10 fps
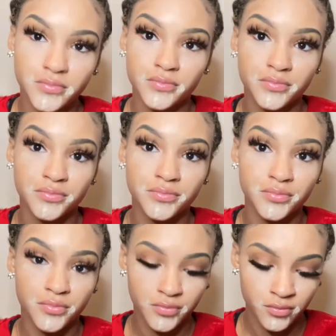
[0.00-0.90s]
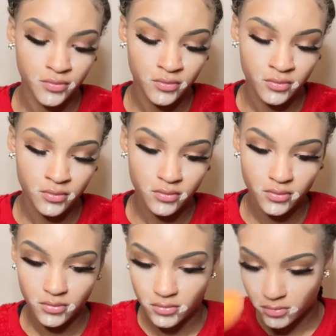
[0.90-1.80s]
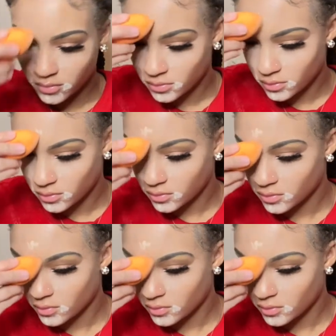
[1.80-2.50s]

Nobody speaks.